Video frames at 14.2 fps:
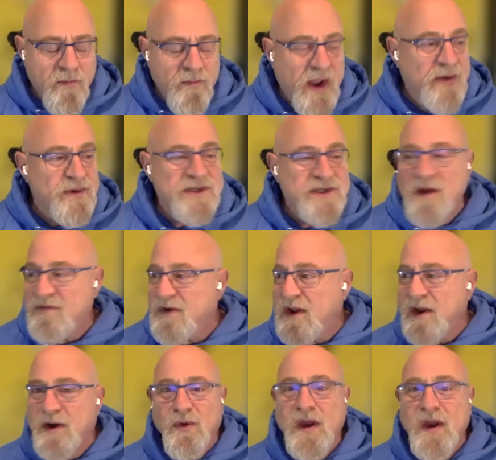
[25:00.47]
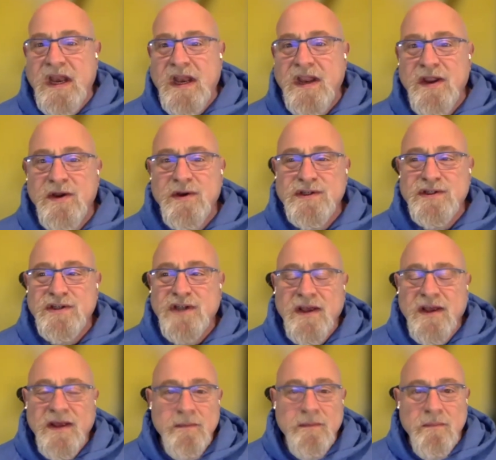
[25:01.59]
Microsoft agree to use
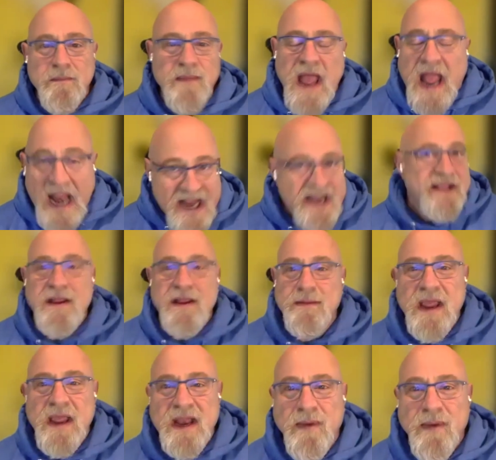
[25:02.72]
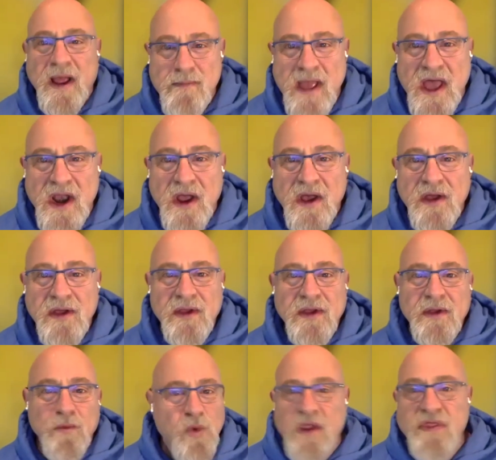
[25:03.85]
anything made by Meta
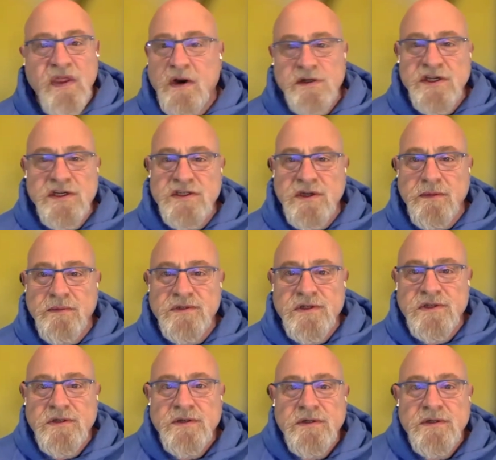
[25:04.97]
with their systems.